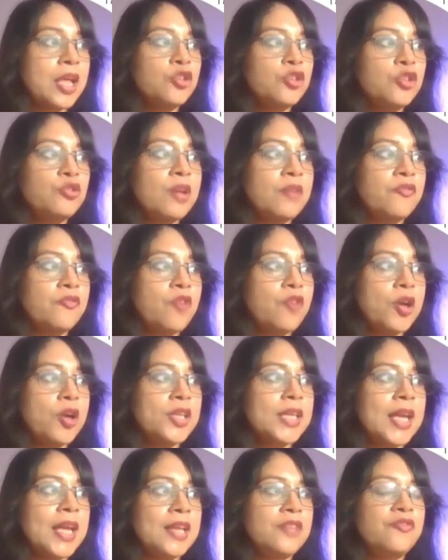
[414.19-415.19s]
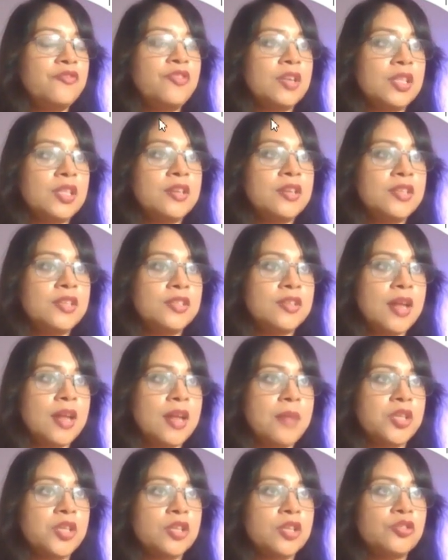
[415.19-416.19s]
to avoid any further
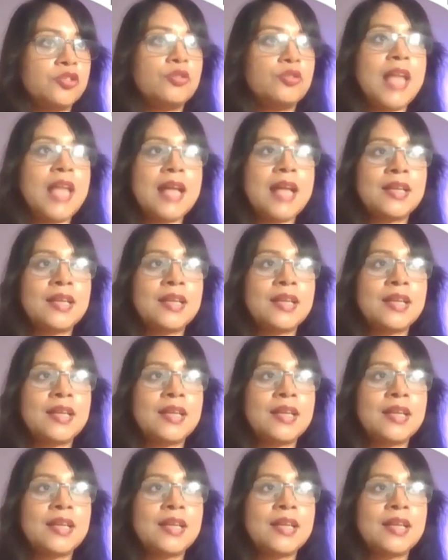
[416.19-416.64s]
disruption. So that